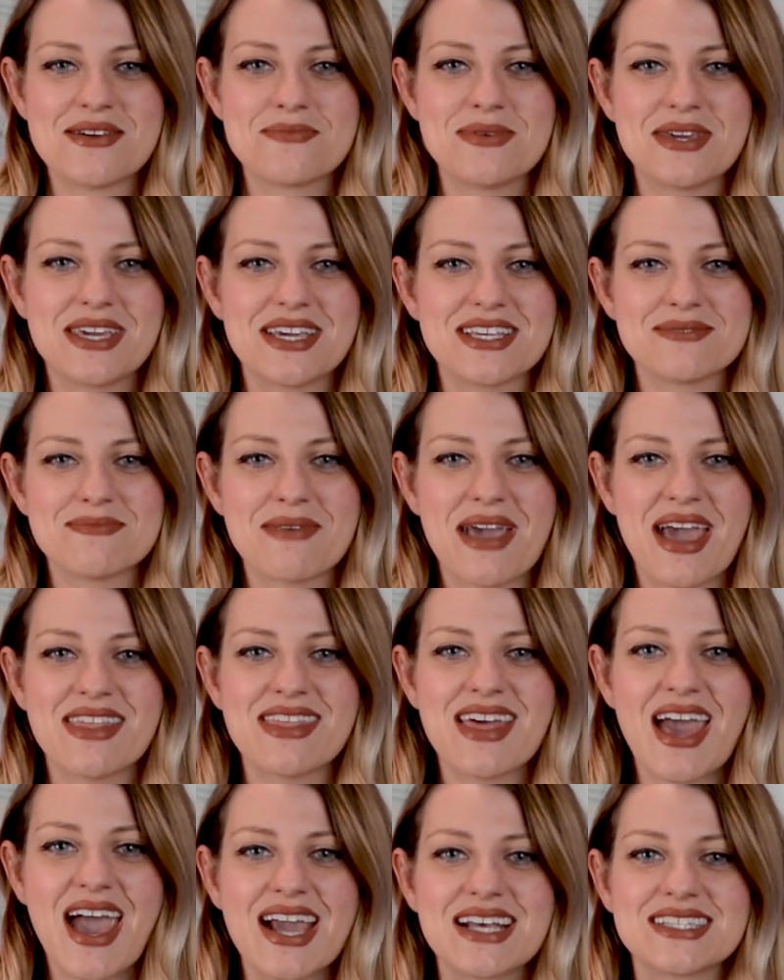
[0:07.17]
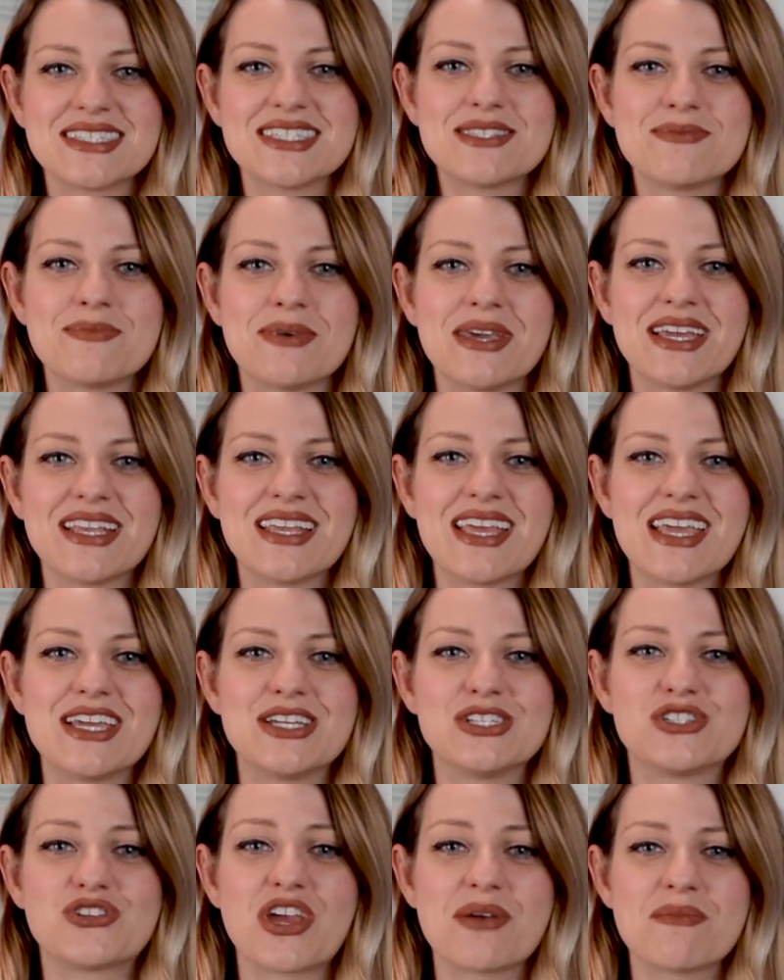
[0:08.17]
because Math Hacks has been
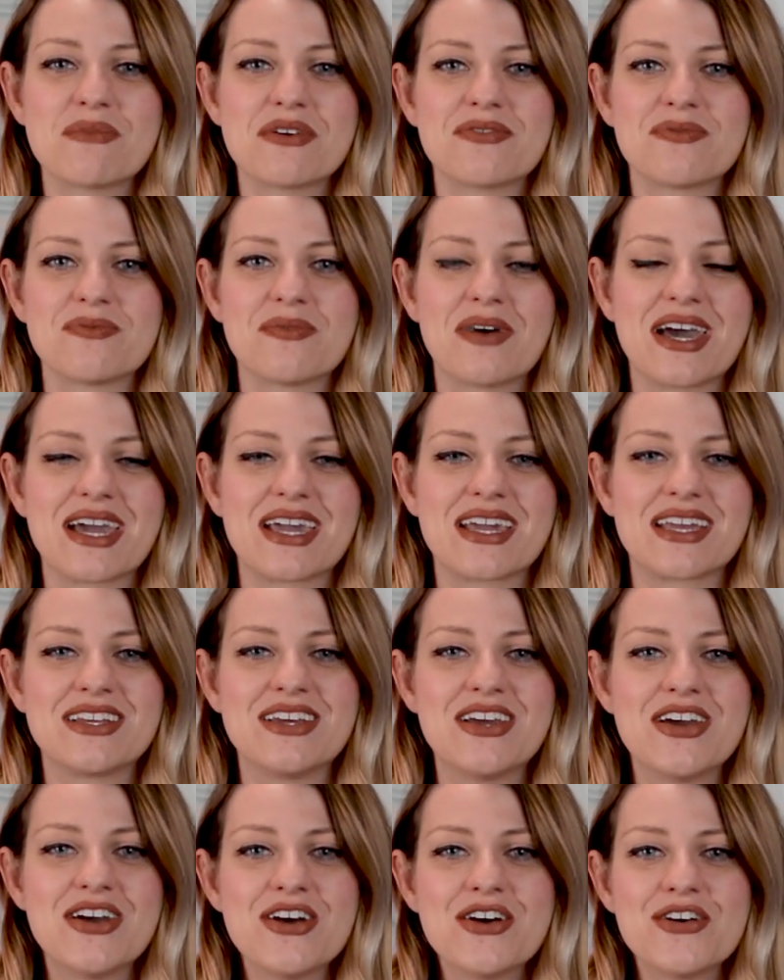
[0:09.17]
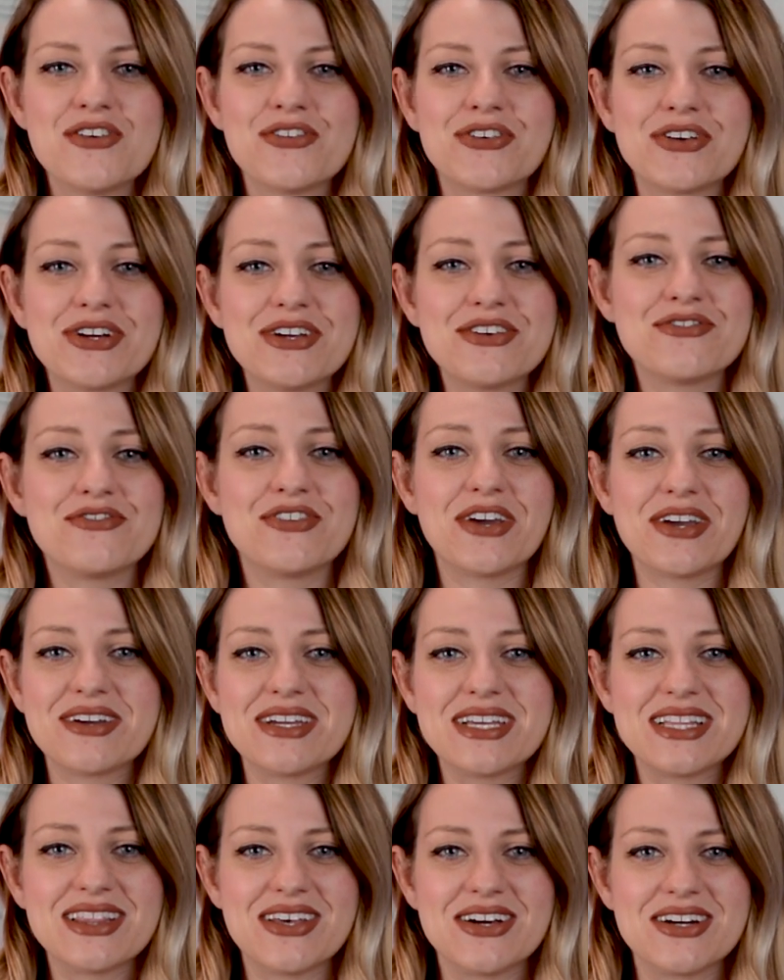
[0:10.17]
a dream of mine for a
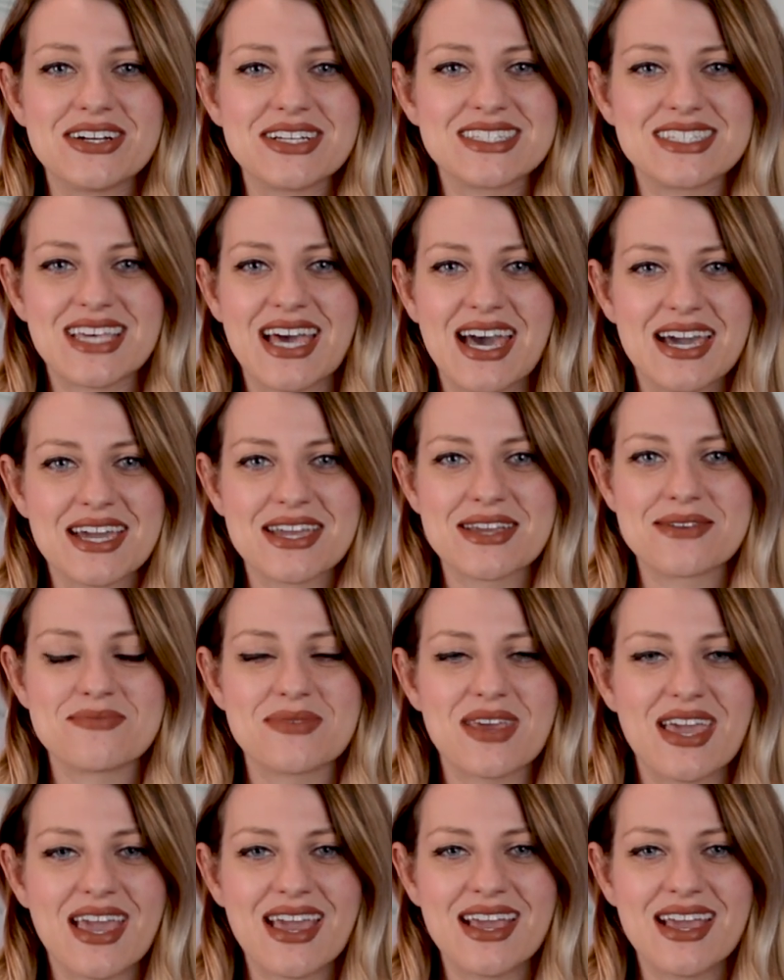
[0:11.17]
very long time,